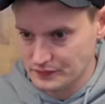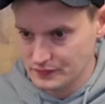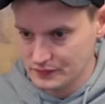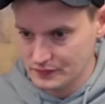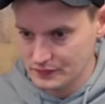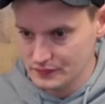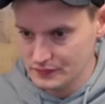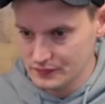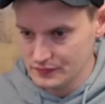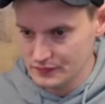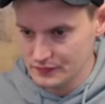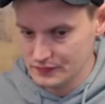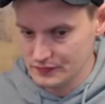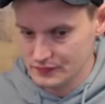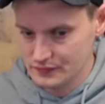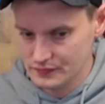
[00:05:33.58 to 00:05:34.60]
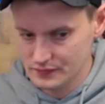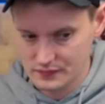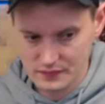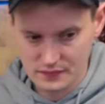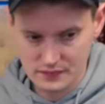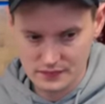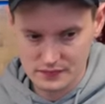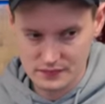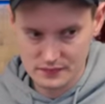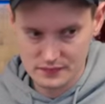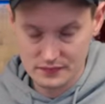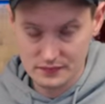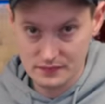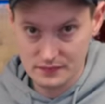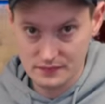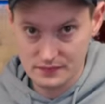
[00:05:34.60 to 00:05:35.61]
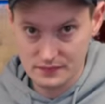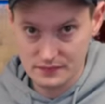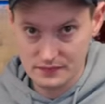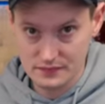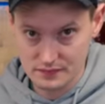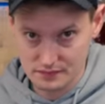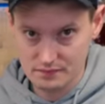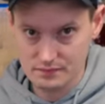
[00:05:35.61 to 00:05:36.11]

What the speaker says: The person shown says nothing.